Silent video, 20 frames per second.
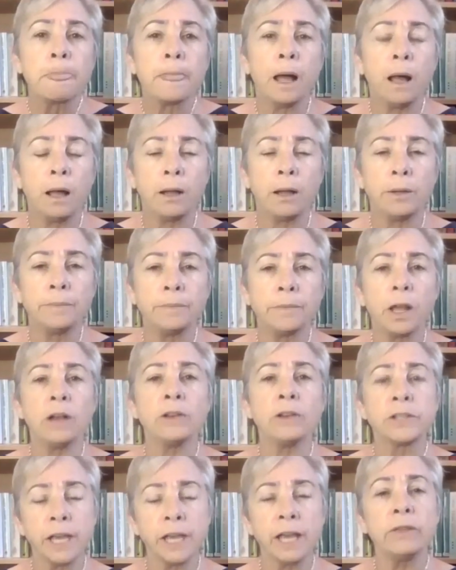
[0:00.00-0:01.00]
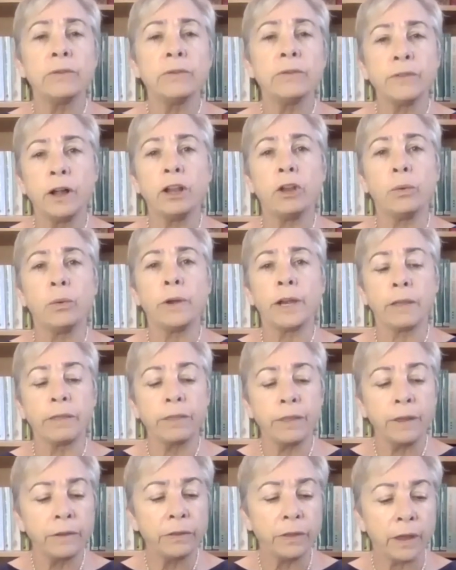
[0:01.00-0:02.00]
I'll say the following. I
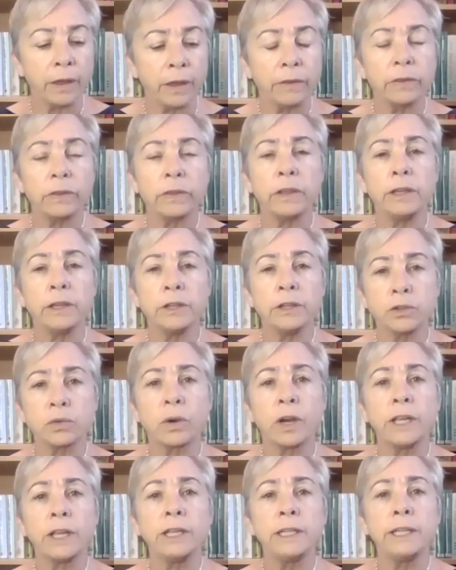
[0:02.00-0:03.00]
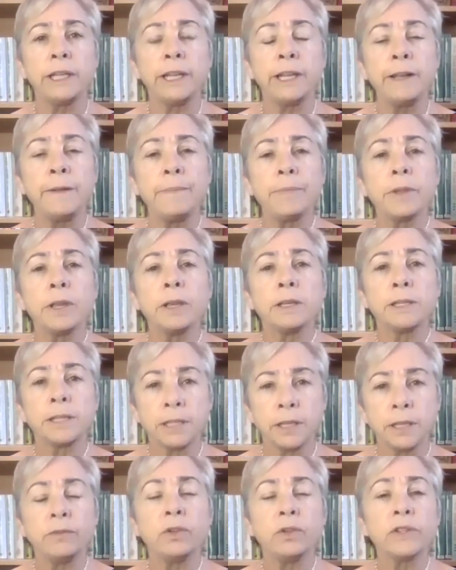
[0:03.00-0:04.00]
think that the Israeli
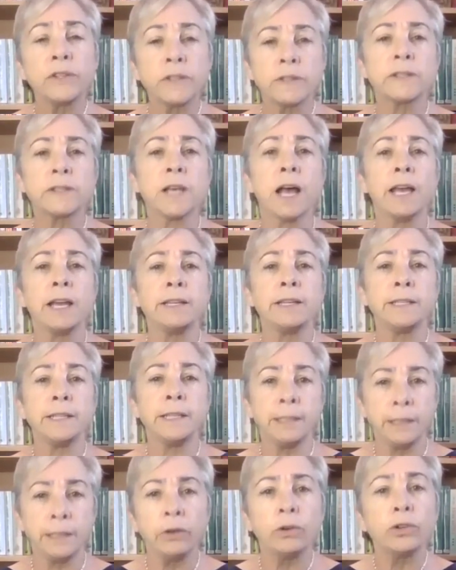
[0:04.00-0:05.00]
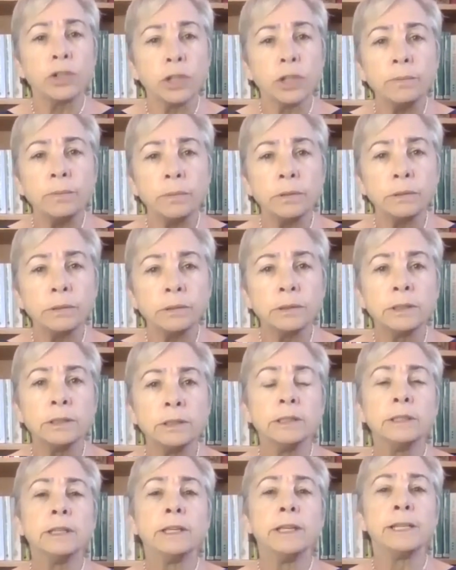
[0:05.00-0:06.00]
civil society leadership
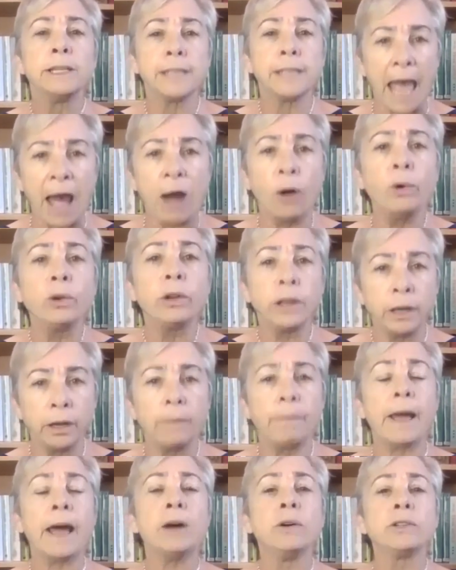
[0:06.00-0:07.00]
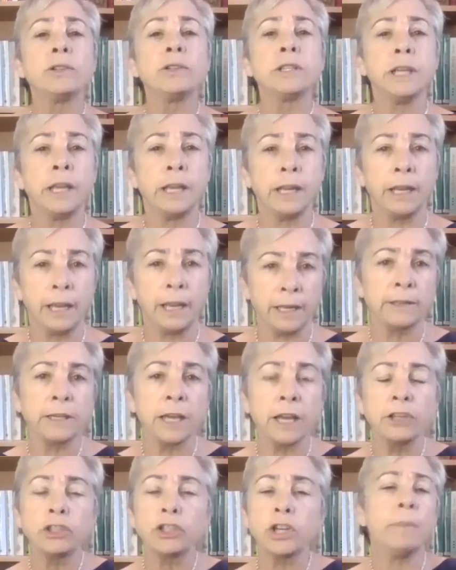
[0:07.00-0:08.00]
is out and about and in
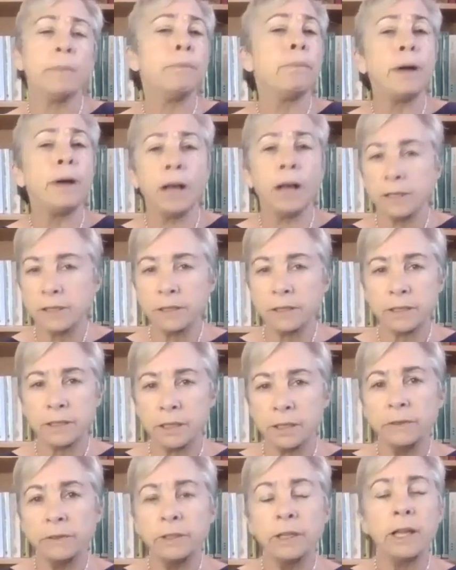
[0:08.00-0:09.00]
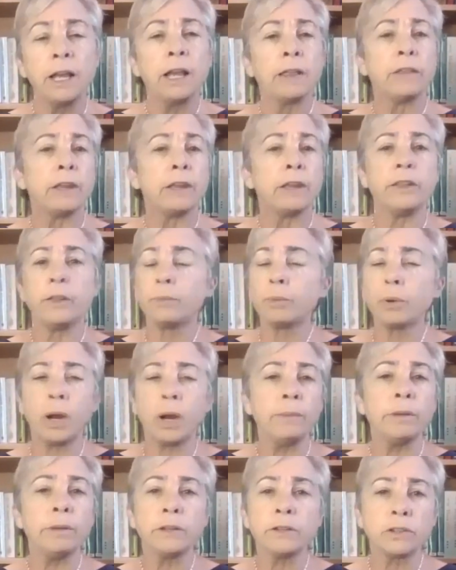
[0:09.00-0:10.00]
touch. I'm positive that in the
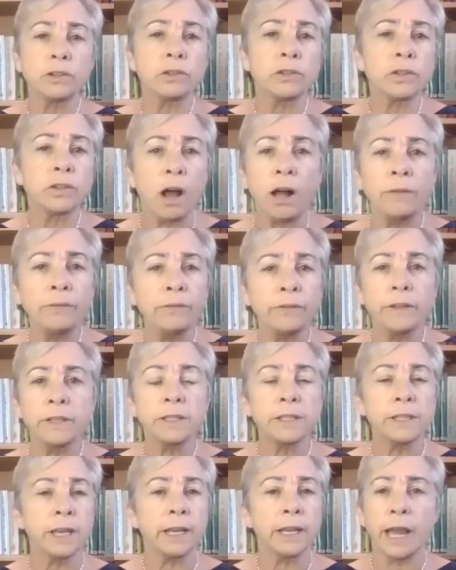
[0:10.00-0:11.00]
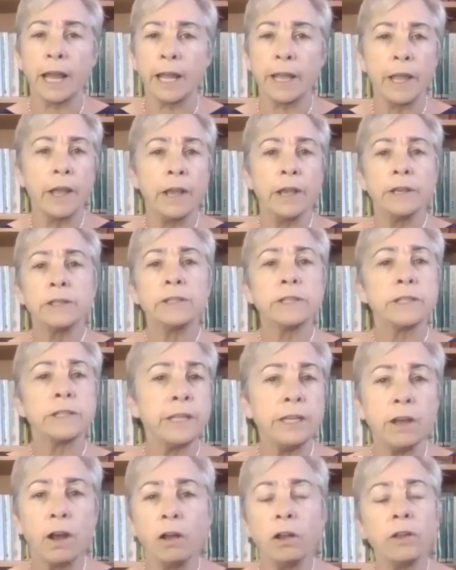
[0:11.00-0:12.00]
Prime Minister's office, and I
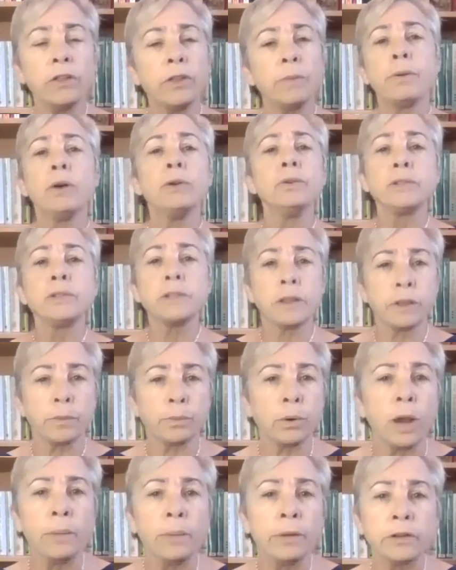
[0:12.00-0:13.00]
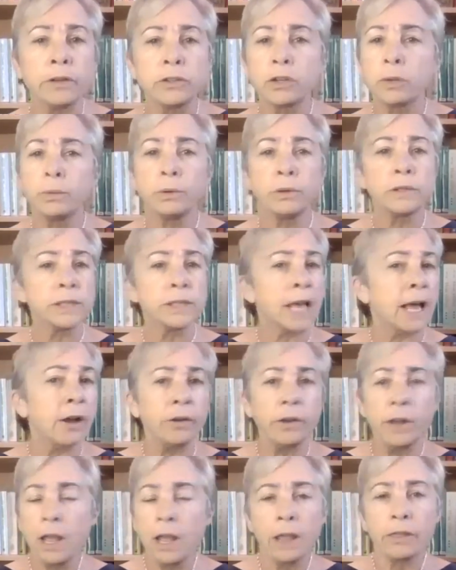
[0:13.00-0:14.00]
see all of the posts that the Prime Minister puts
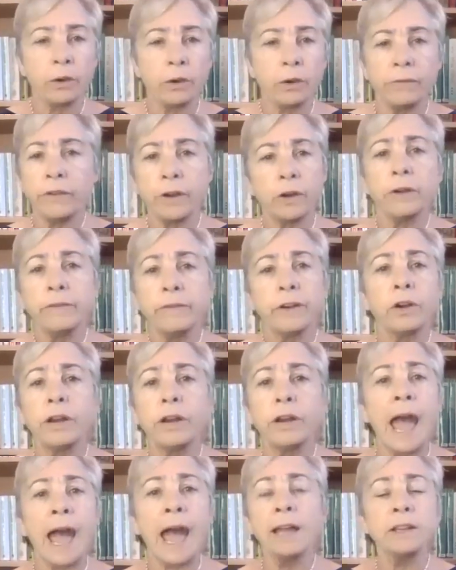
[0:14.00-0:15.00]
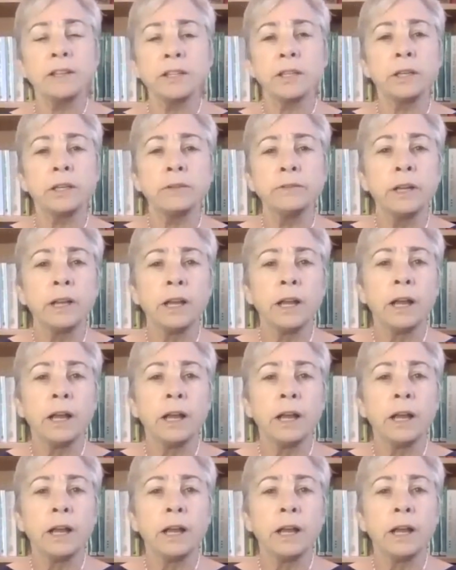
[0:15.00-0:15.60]
out, they're very, very active.